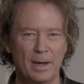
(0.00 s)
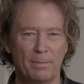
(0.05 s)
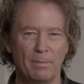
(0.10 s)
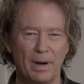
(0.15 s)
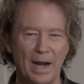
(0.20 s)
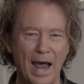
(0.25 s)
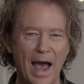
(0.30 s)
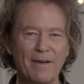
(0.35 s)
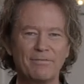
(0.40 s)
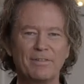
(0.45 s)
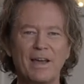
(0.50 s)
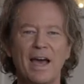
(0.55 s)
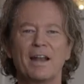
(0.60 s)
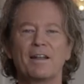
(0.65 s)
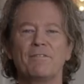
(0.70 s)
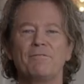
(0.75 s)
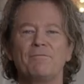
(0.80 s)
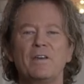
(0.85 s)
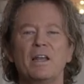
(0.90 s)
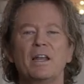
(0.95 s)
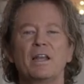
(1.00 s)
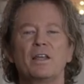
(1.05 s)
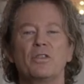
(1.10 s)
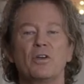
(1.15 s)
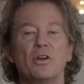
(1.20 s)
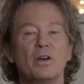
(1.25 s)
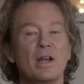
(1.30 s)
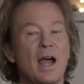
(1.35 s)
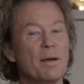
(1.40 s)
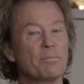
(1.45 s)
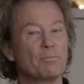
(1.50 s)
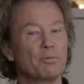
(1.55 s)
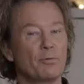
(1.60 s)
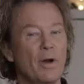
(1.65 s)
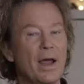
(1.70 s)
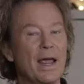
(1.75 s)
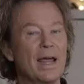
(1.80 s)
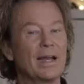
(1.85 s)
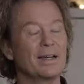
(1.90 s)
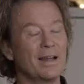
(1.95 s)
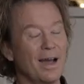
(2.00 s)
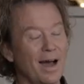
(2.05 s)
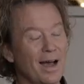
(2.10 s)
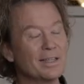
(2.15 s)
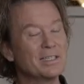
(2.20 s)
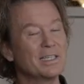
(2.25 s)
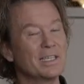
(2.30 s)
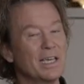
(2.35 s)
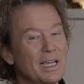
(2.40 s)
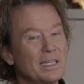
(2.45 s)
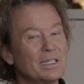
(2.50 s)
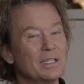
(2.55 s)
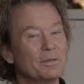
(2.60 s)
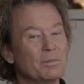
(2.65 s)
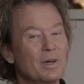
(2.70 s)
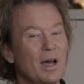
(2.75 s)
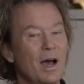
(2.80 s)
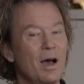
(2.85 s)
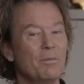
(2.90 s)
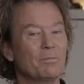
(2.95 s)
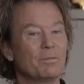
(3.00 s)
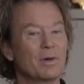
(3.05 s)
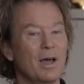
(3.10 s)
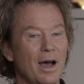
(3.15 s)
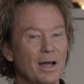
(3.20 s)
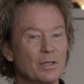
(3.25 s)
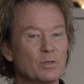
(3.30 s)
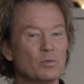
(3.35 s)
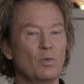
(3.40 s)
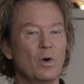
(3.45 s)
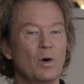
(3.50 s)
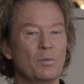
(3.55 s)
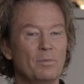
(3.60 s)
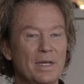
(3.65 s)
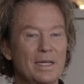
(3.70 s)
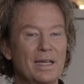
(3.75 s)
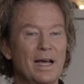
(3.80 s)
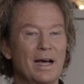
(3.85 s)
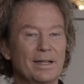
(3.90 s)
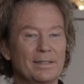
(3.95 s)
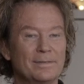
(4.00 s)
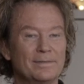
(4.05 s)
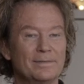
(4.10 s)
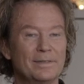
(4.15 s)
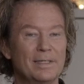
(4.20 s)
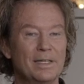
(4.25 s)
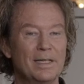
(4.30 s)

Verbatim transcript: But I've got a feeling they're not praying God's kingdom come, God's will be done.